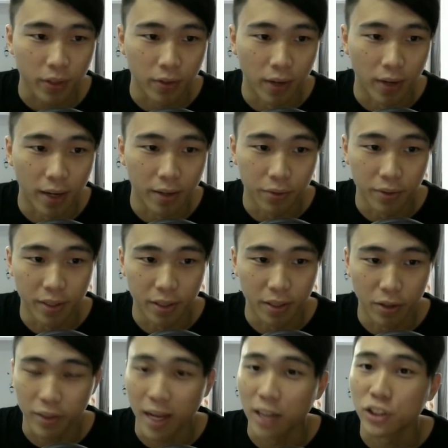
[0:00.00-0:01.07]
Right, you did
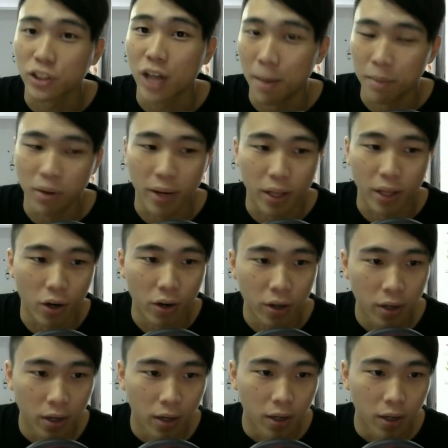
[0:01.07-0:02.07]
not touch Hubble at all.